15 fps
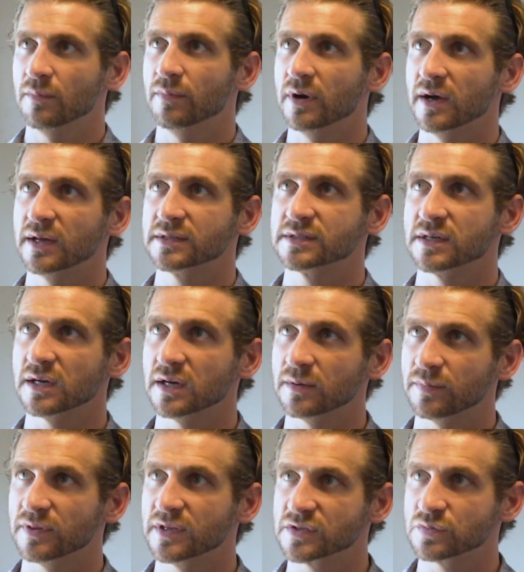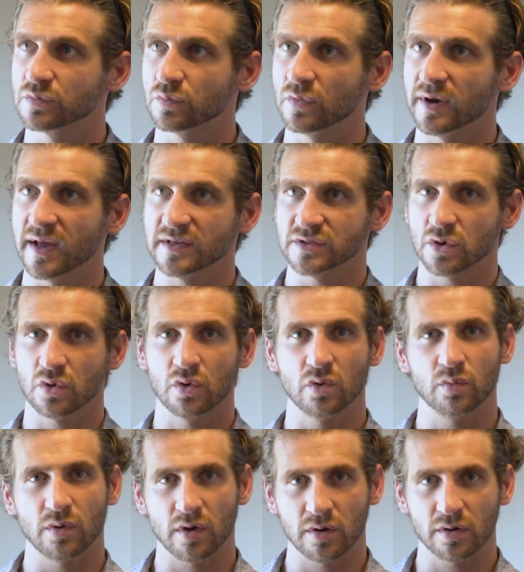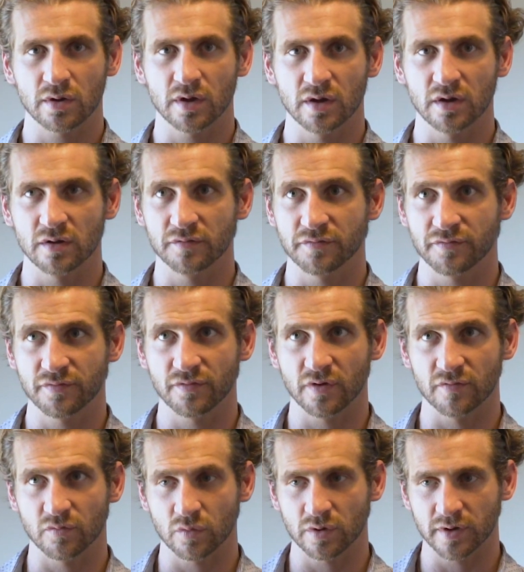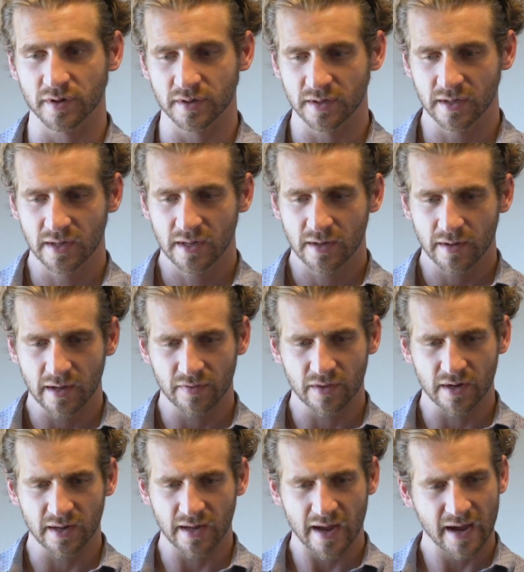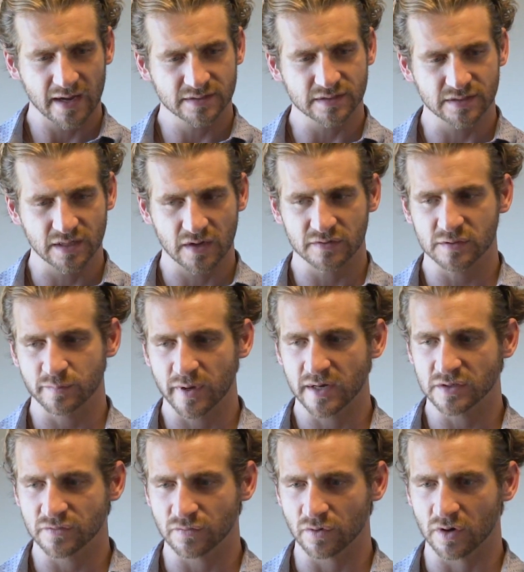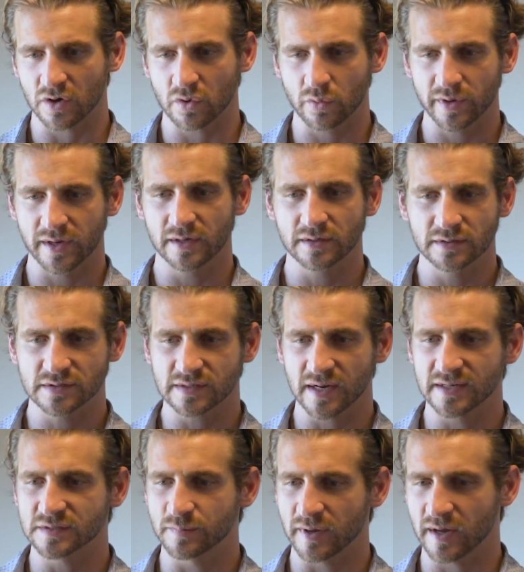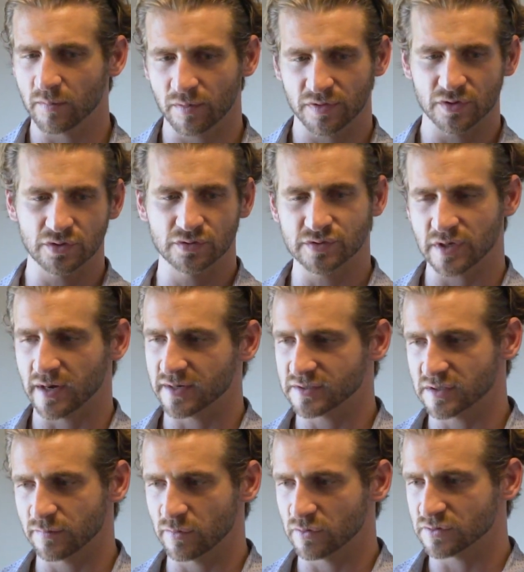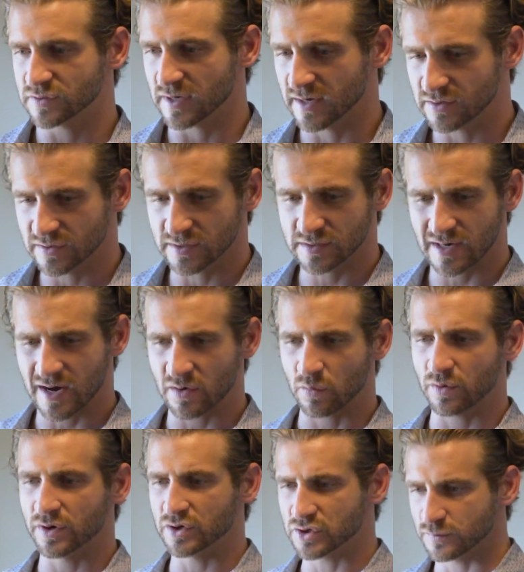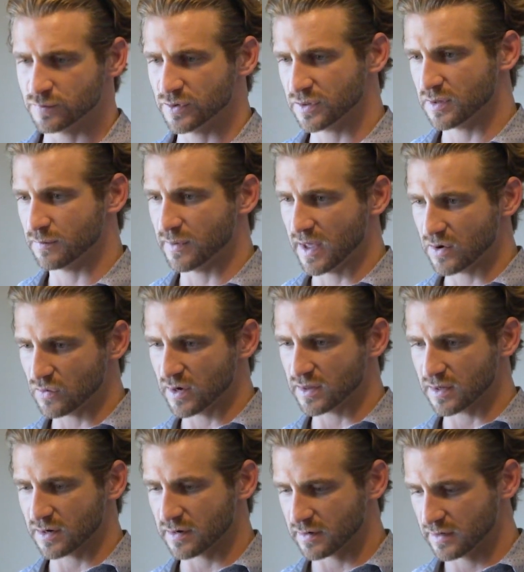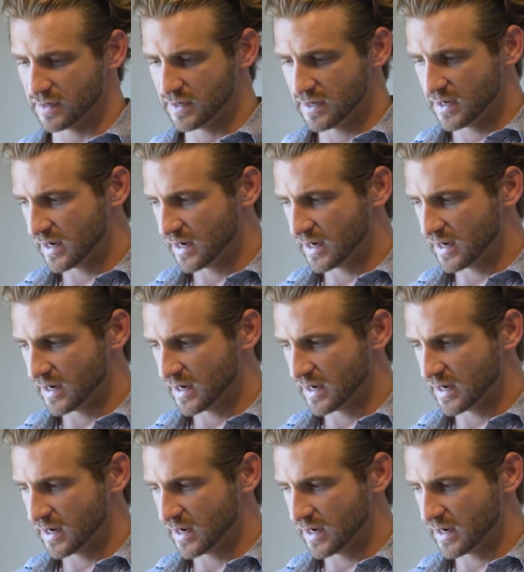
But this one has a whole wall of wood, and then it has enough space for a queen size bed with the 2 sockets on both sides. So that's kind of where you should put the bed right there.